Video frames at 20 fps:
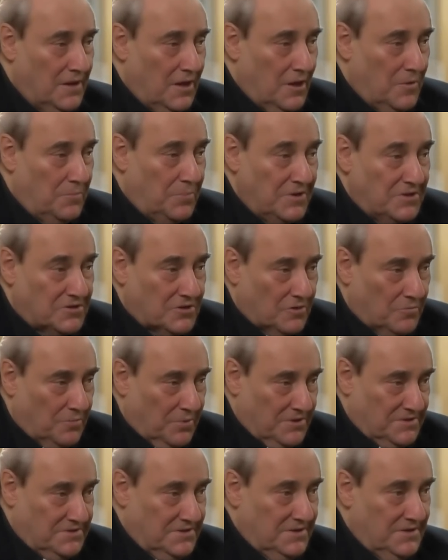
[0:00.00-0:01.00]

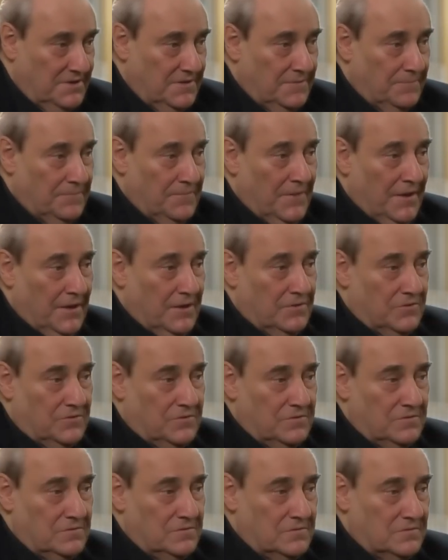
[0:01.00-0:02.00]
episcopacy
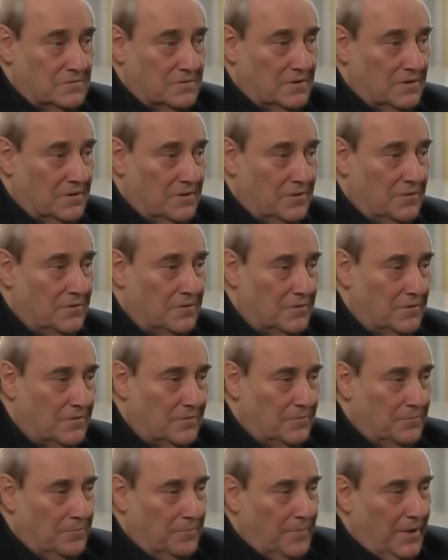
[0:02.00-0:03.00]
to
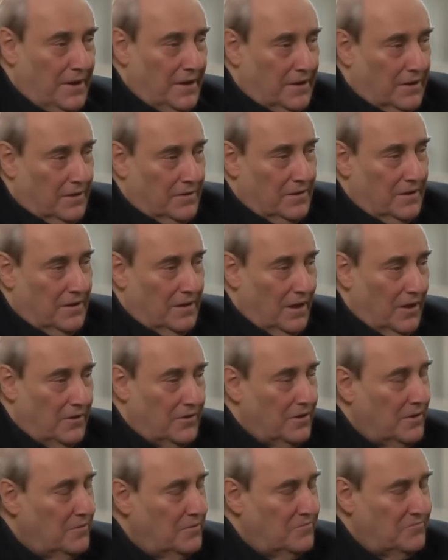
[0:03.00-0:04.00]
make an
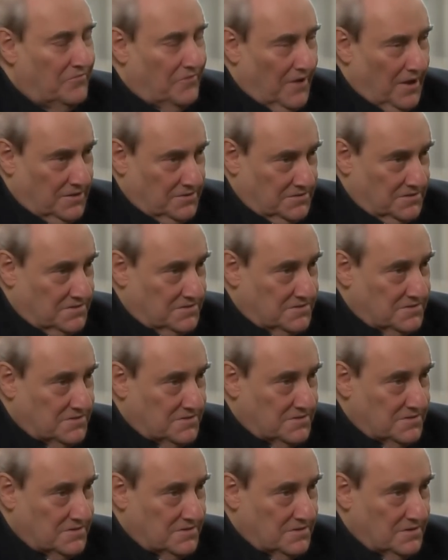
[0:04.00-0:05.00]

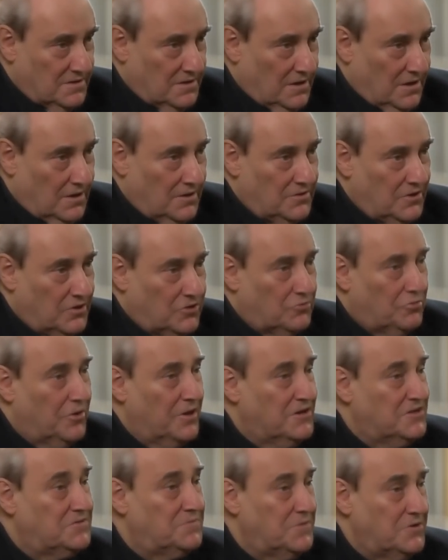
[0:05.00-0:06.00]
emphasis on the
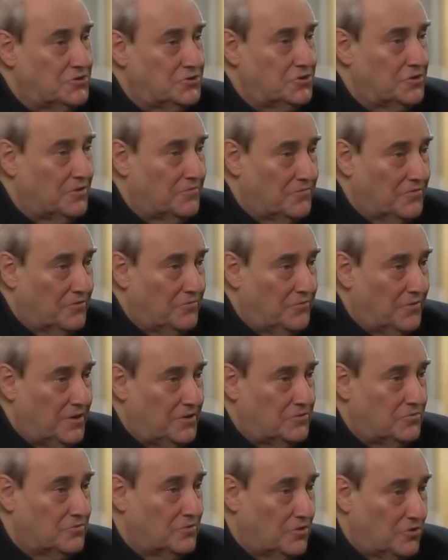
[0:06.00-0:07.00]
transmission of the
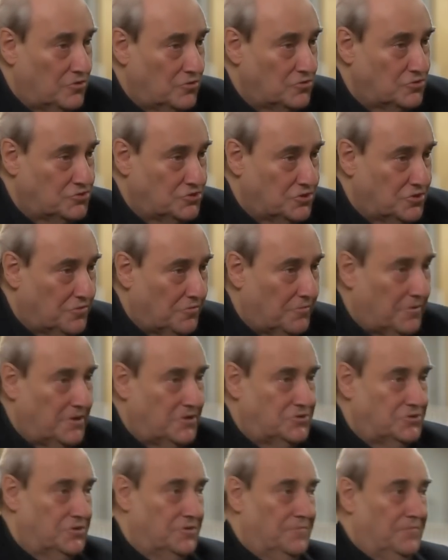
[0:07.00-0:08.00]
faith to the new
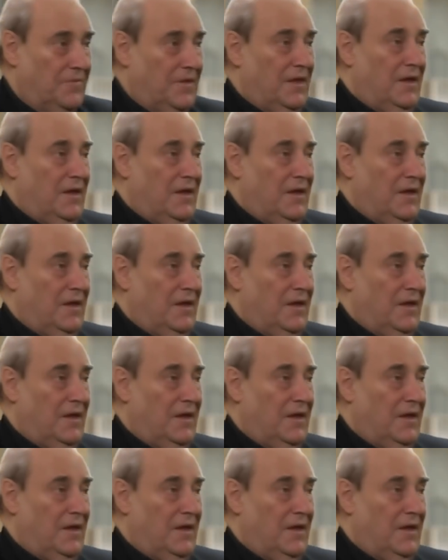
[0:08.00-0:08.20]
generation.